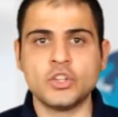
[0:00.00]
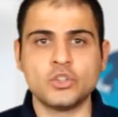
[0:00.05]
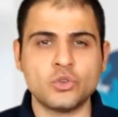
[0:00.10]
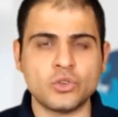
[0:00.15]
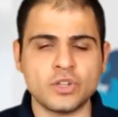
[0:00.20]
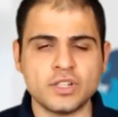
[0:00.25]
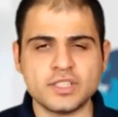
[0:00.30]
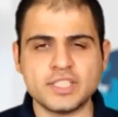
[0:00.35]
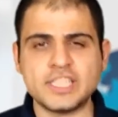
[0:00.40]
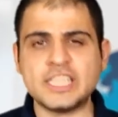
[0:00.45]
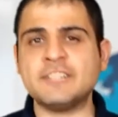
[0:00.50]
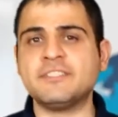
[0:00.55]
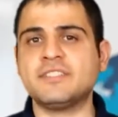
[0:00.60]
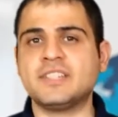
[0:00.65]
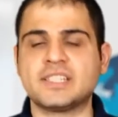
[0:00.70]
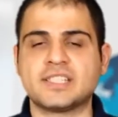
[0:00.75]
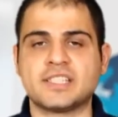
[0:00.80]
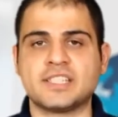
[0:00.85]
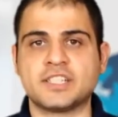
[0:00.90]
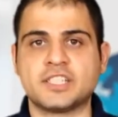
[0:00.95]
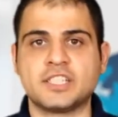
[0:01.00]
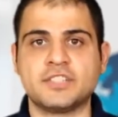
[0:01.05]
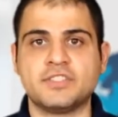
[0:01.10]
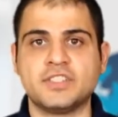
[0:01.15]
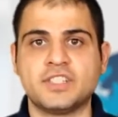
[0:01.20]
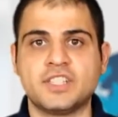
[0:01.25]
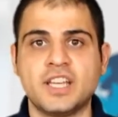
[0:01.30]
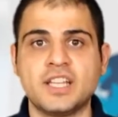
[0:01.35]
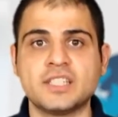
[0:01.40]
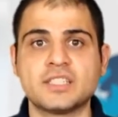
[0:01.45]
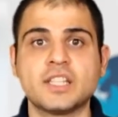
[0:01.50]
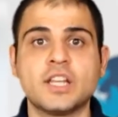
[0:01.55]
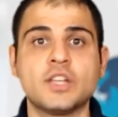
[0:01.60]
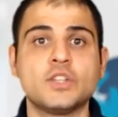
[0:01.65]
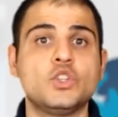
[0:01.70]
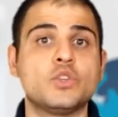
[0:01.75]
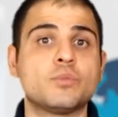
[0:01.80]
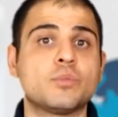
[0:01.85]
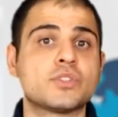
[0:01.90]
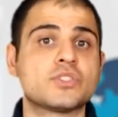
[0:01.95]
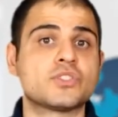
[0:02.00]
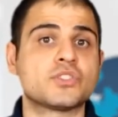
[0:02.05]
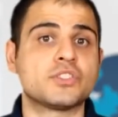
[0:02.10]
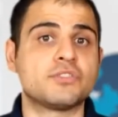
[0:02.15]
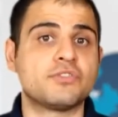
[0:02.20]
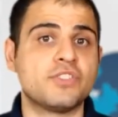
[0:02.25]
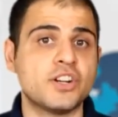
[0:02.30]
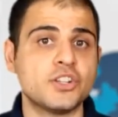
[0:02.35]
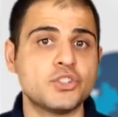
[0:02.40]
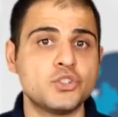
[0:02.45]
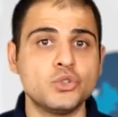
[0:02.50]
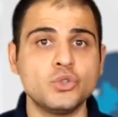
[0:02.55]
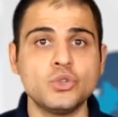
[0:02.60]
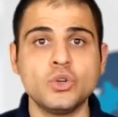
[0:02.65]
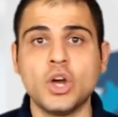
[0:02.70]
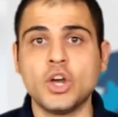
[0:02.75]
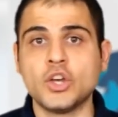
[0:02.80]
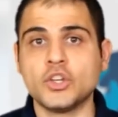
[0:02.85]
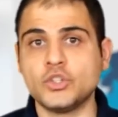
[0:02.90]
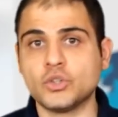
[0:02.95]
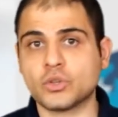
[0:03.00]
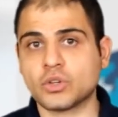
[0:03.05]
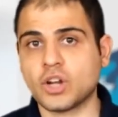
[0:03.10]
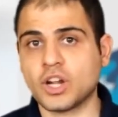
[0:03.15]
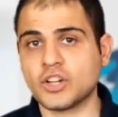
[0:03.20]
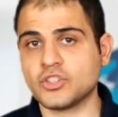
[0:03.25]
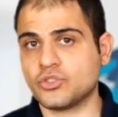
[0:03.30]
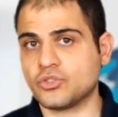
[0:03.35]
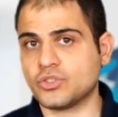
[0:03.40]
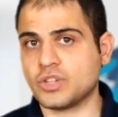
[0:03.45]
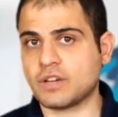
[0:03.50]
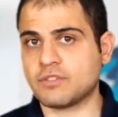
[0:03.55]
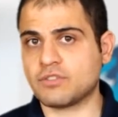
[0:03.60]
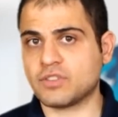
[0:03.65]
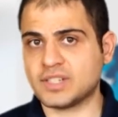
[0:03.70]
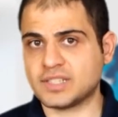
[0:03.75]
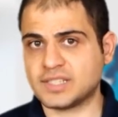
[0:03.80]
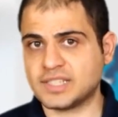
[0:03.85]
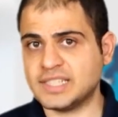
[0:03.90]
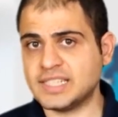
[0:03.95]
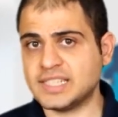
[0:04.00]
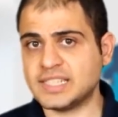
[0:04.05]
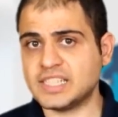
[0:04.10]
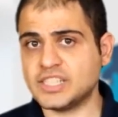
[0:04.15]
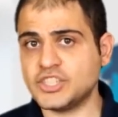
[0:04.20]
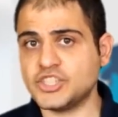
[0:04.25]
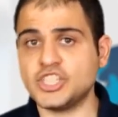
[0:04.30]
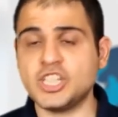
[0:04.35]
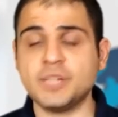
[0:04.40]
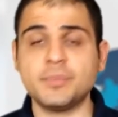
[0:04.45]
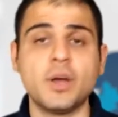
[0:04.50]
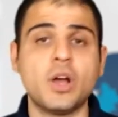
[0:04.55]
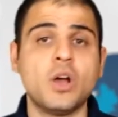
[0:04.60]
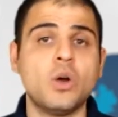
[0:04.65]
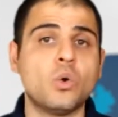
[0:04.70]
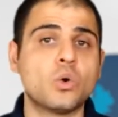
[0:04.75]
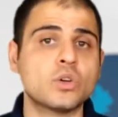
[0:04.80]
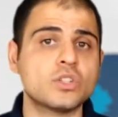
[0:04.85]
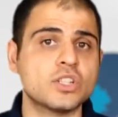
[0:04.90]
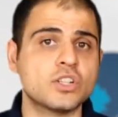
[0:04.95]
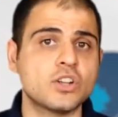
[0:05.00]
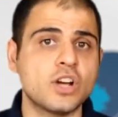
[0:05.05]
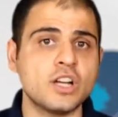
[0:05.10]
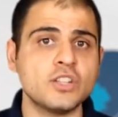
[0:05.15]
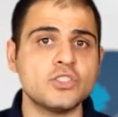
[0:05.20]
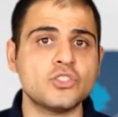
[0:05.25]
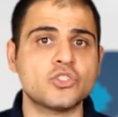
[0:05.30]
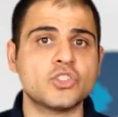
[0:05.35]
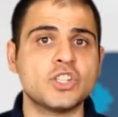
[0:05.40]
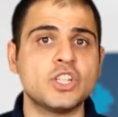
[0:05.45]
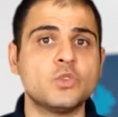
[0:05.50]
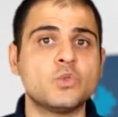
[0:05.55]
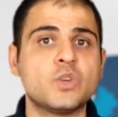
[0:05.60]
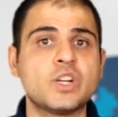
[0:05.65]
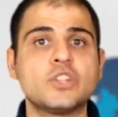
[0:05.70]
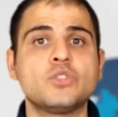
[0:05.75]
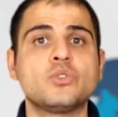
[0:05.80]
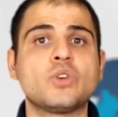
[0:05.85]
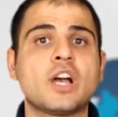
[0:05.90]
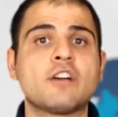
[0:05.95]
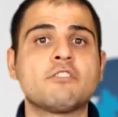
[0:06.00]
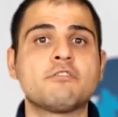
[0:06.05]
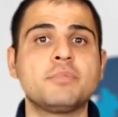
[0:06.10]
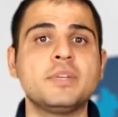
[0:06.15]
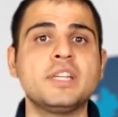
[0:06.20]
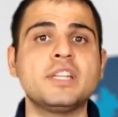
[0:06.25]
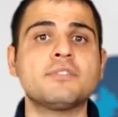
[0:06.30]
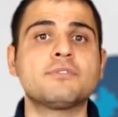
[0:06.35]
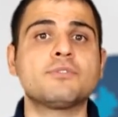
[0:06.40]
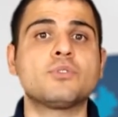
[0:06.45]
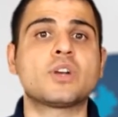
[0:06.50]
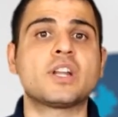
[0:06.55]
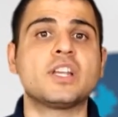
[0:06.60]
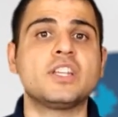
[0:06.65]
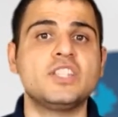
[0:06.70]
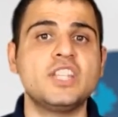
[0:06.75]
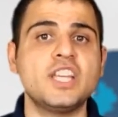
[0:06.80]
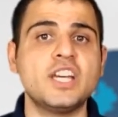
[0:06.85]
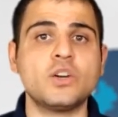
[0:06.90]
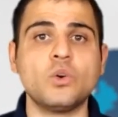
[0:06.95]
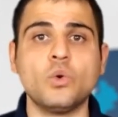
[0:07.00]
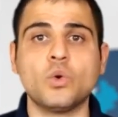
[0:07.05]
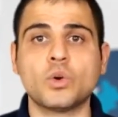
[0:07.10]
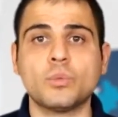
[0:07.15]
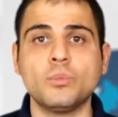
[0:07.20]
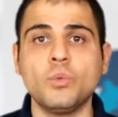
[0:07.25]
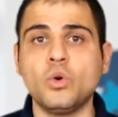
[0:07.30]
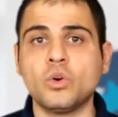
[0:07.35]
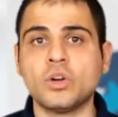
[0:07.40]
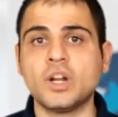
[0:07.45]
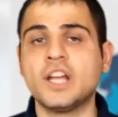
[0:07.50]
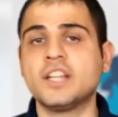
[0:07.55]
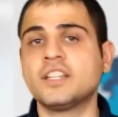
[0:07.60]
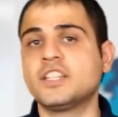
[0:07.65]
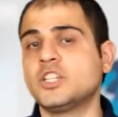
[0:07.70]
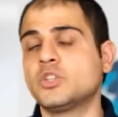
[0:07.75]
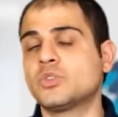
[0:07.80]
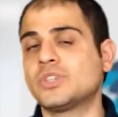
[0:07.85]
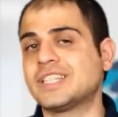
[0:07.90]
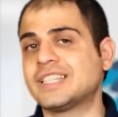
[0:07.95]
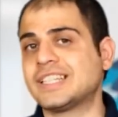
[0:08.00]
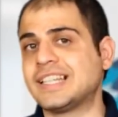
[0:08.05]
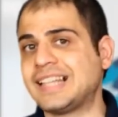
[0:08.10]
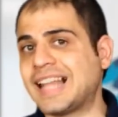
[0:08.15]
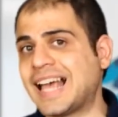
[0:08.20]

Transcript: To receive this certificate, you must refer to your country of citizenship or the country where you have been for a year or more during the